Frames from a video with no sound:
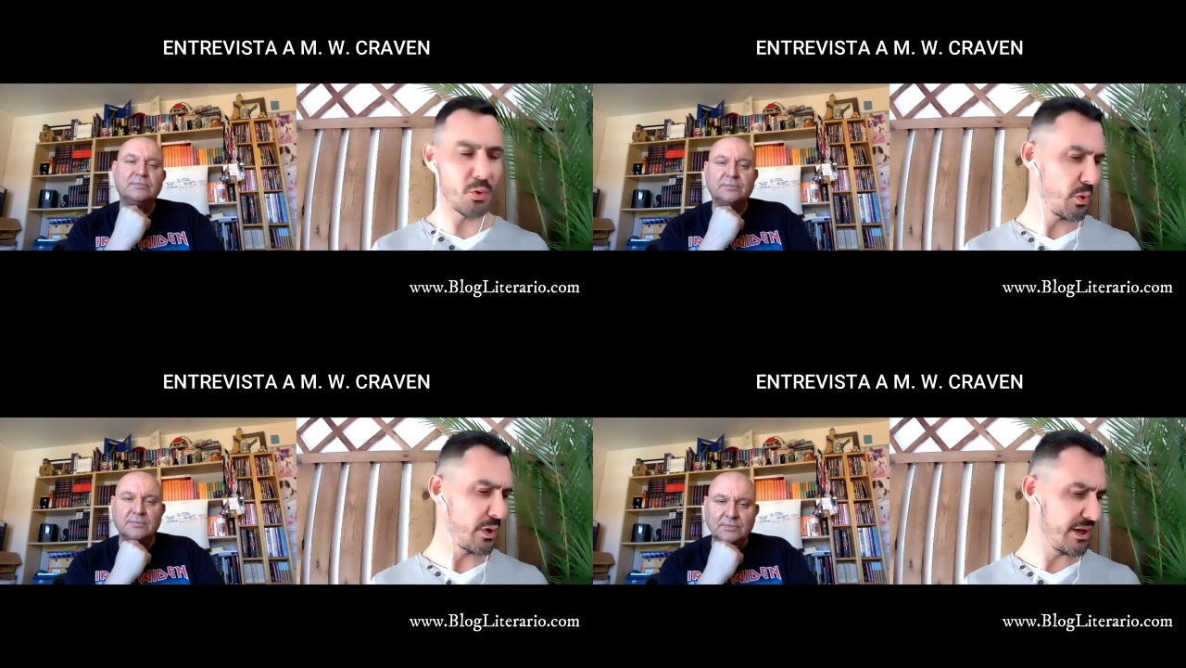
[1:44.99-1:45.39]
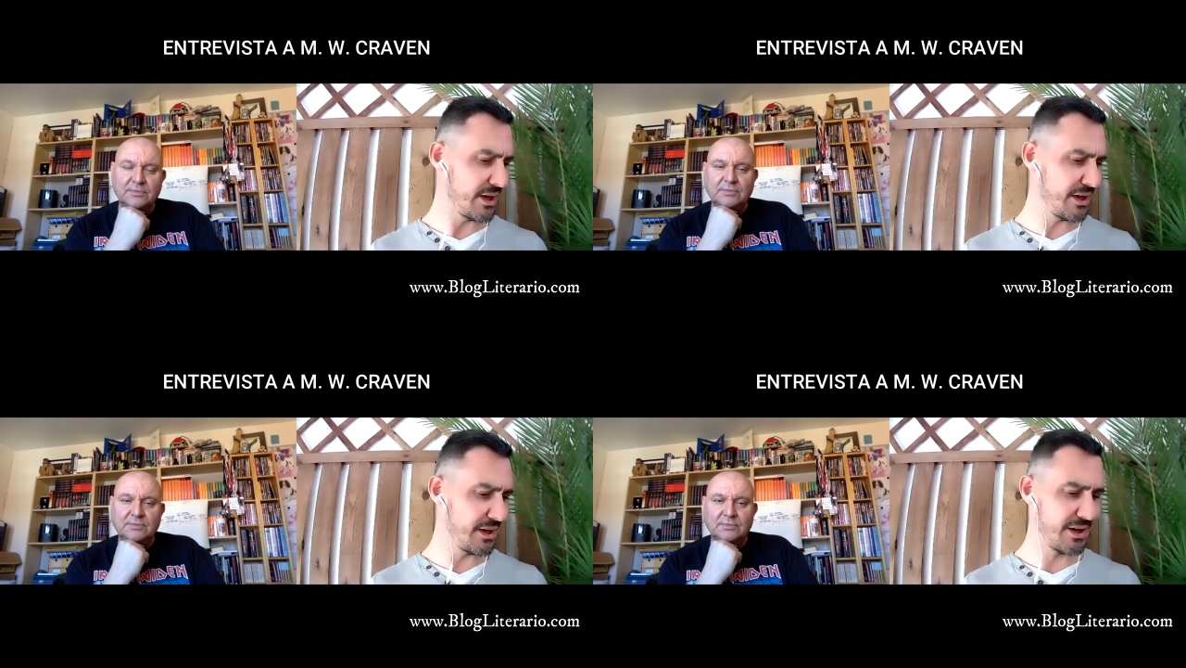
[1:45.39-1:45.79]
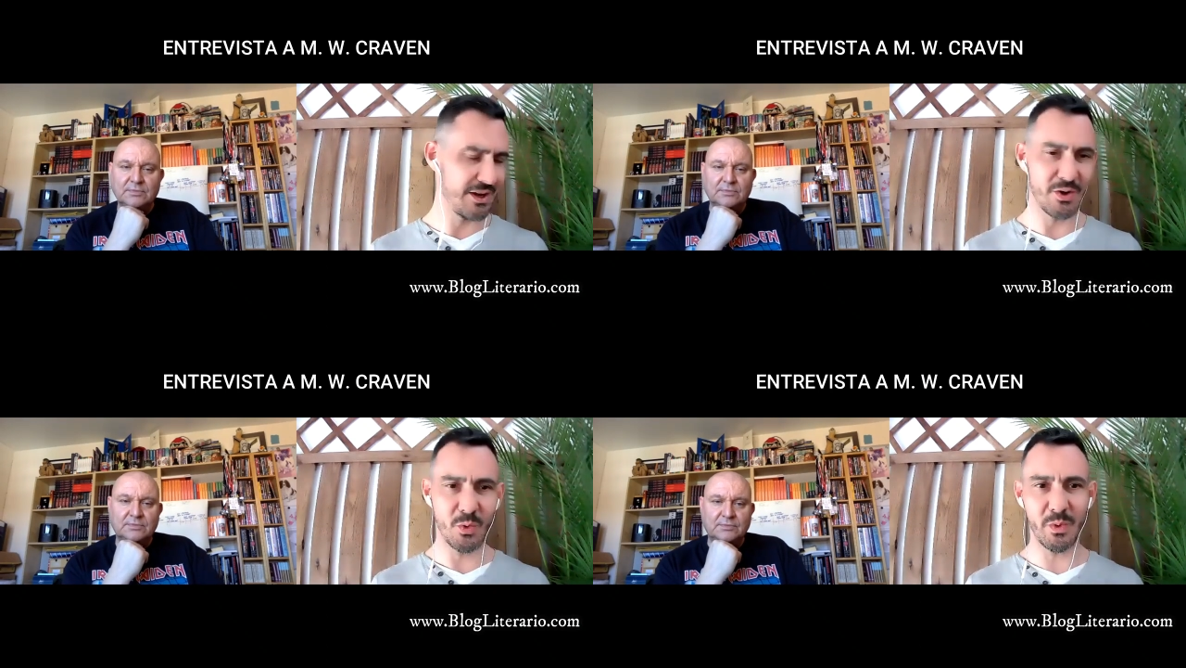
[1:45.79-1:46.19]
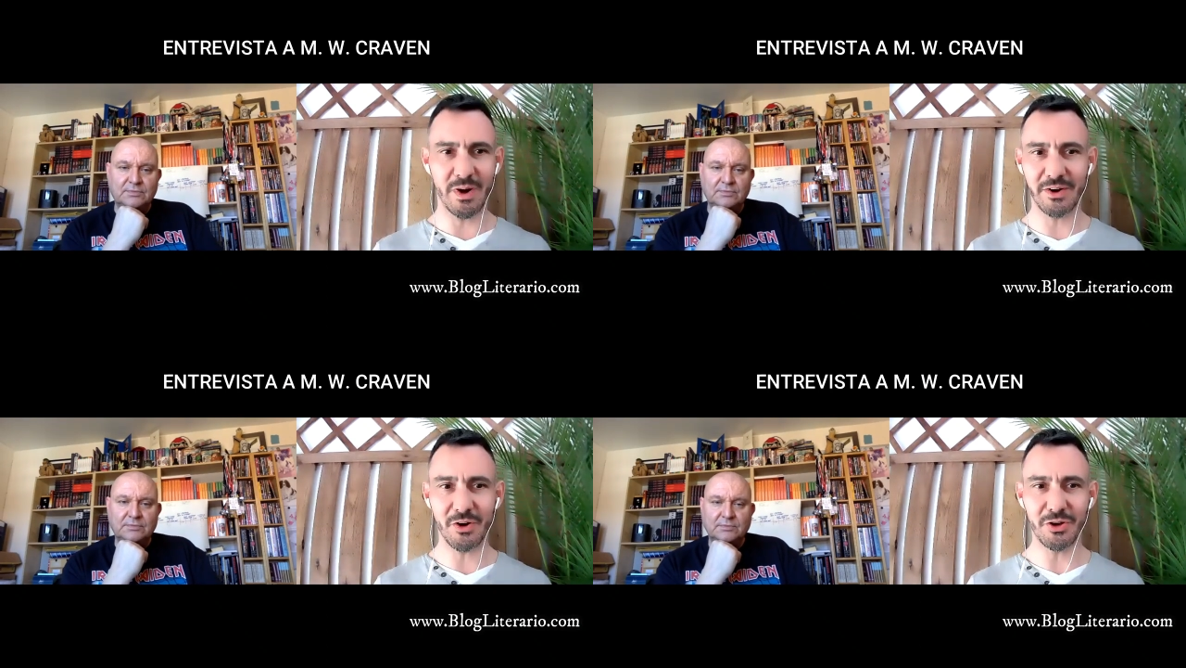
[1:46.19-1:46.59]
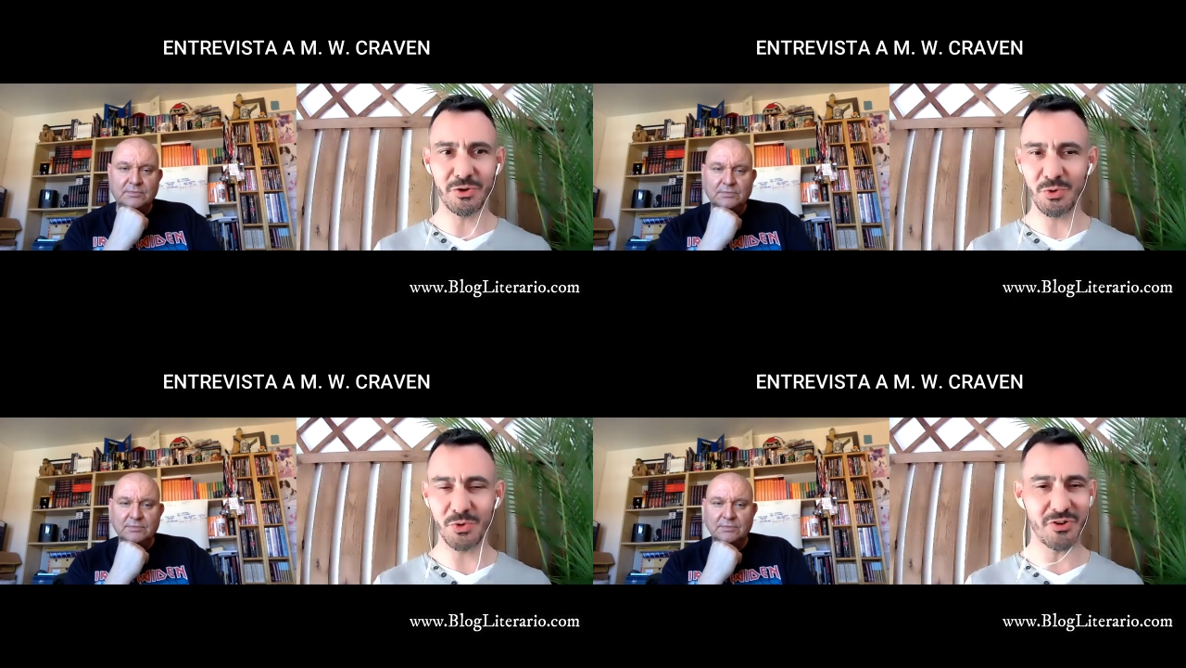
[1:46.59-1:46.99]
Speaker 1: we we are going
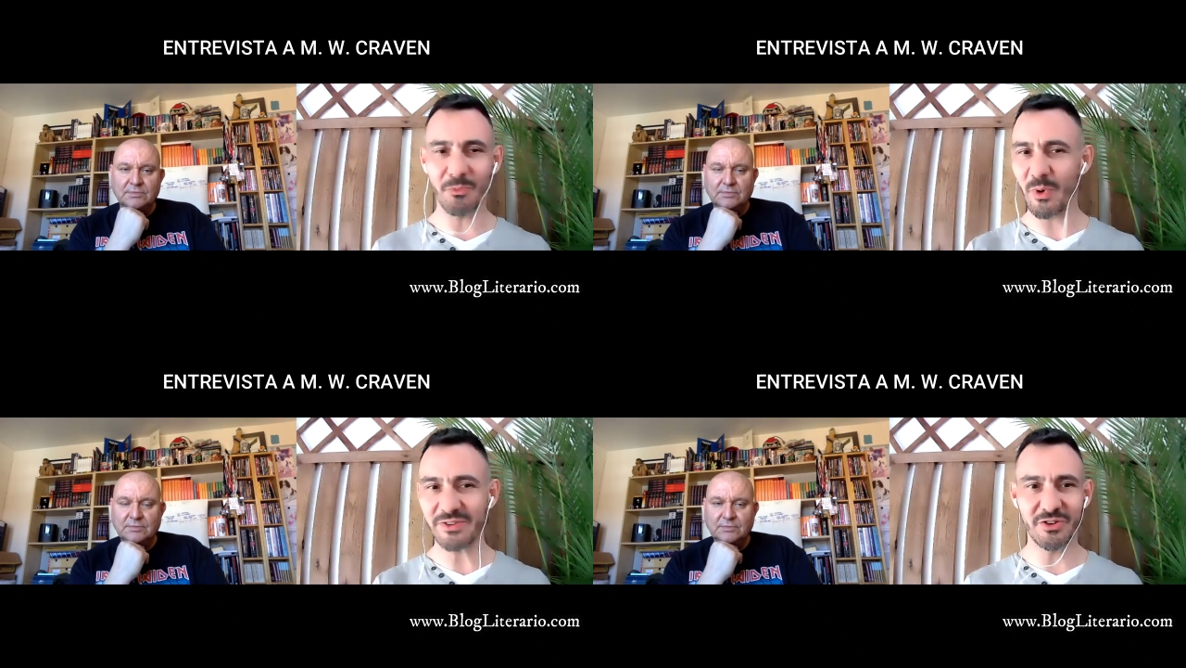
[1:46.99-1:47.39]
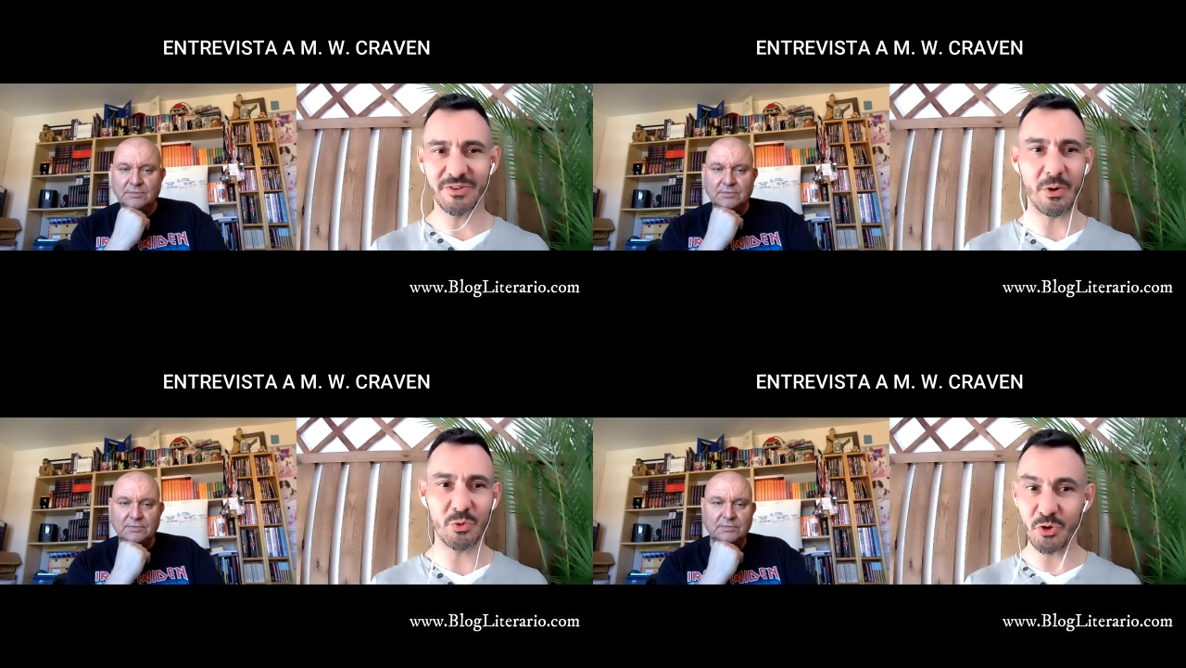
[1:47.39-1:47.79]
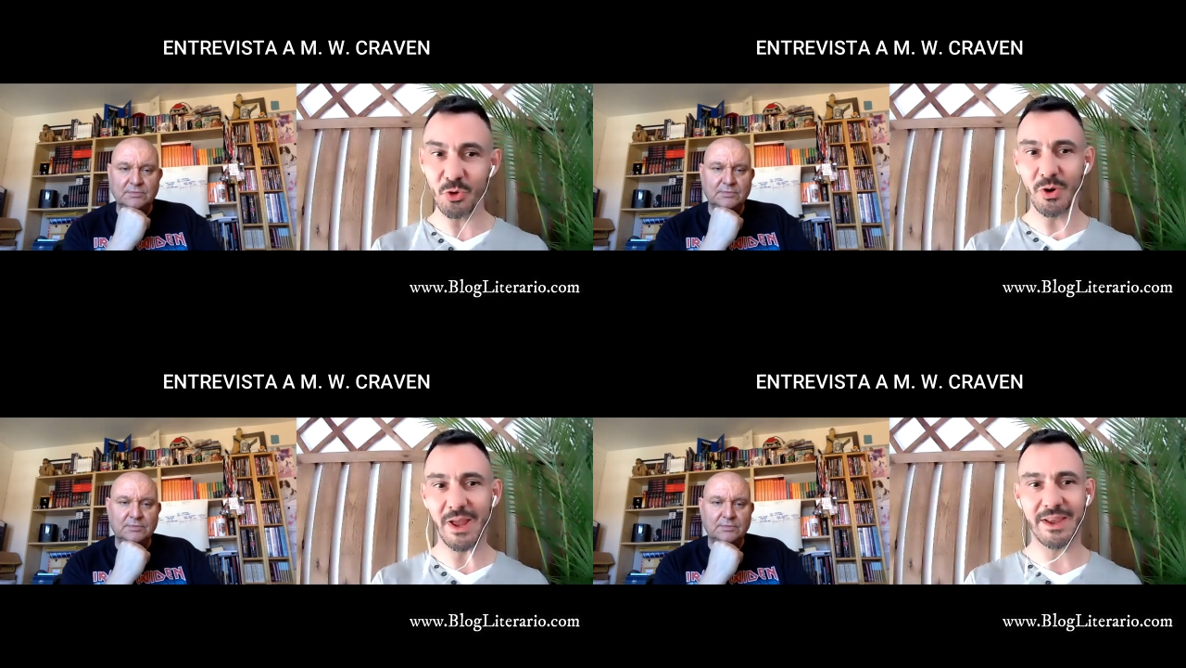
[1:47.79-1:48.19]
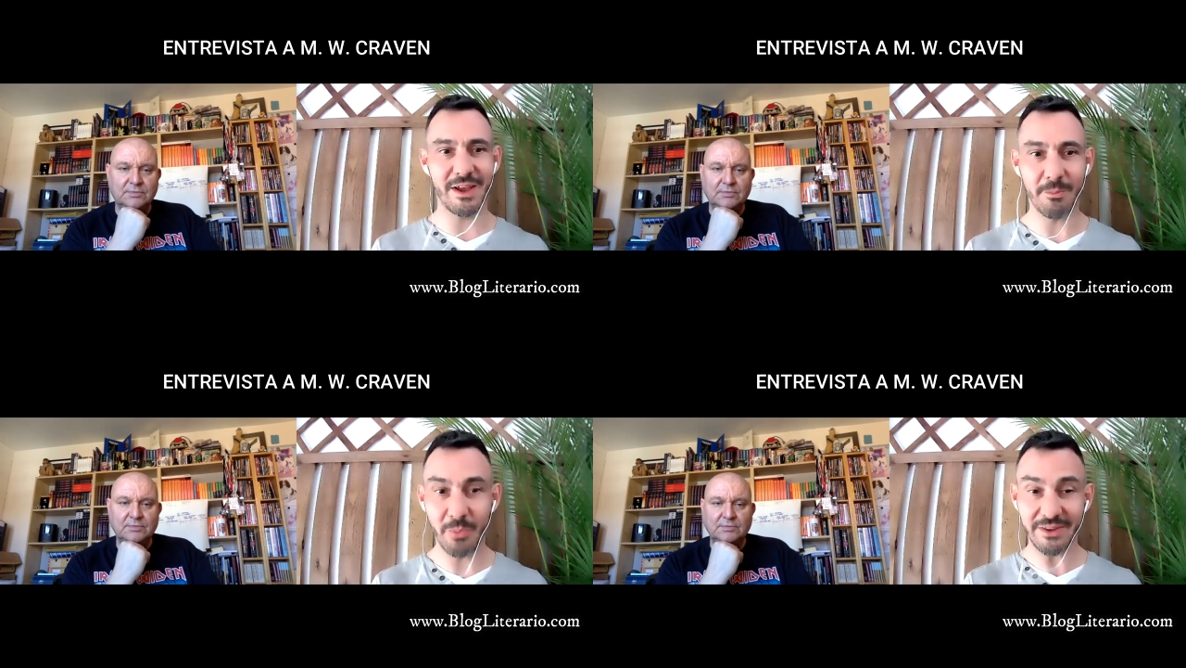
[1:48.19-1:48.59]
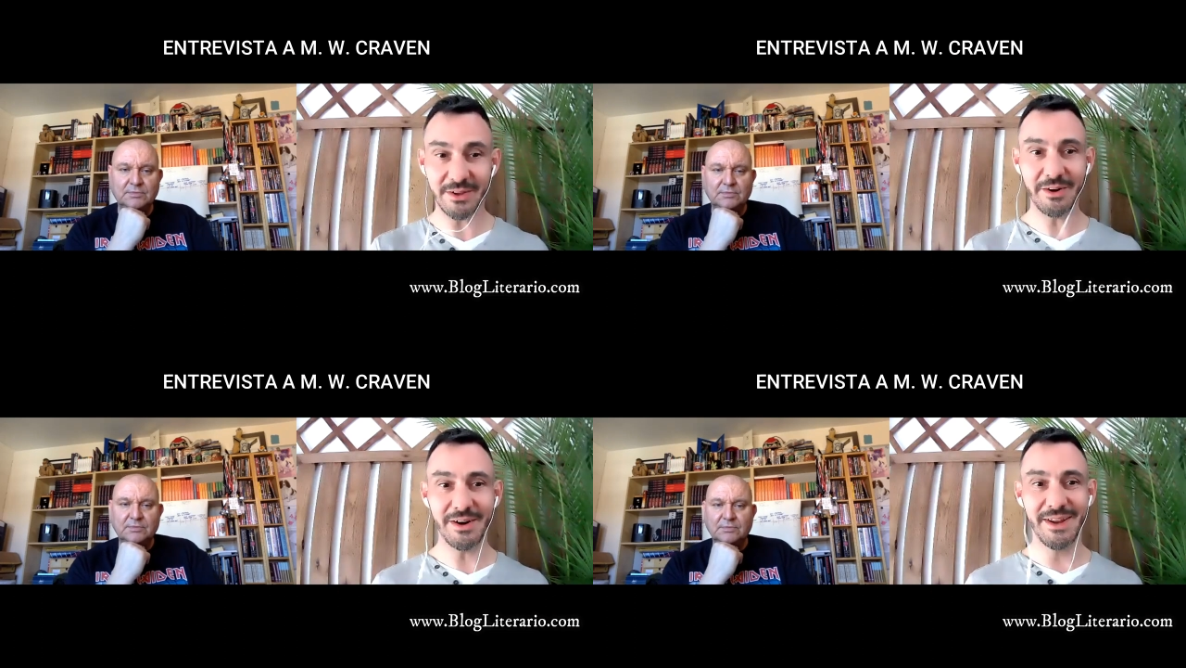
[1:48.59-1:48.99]
to do some questions about you, like a
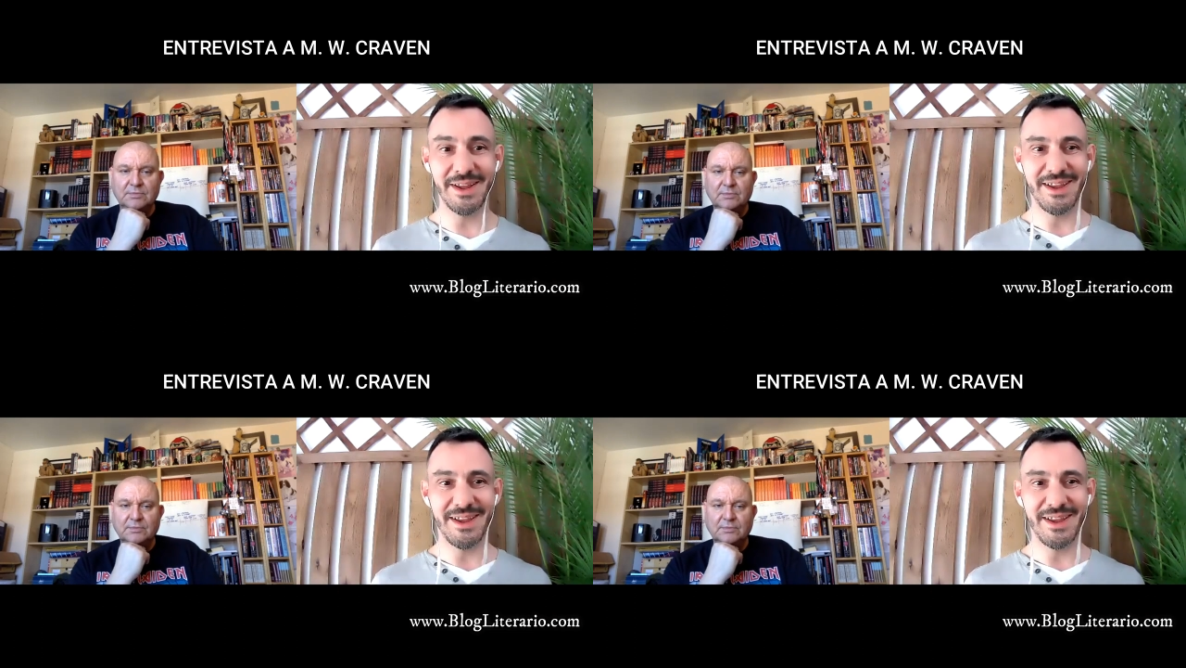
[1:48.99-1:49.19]
writer,